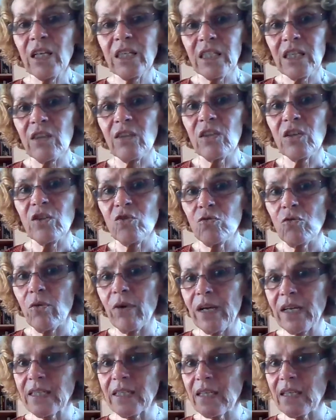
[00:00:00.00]
did the
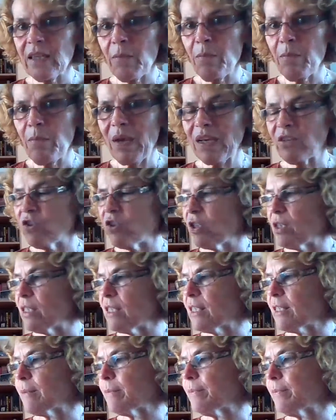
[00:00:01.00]
drawings and the
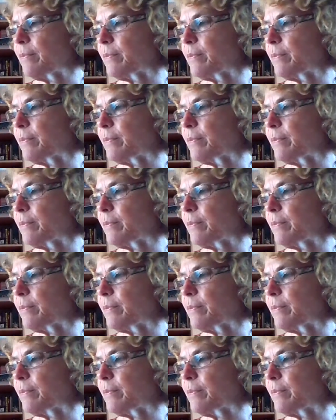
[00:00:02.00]
pictures.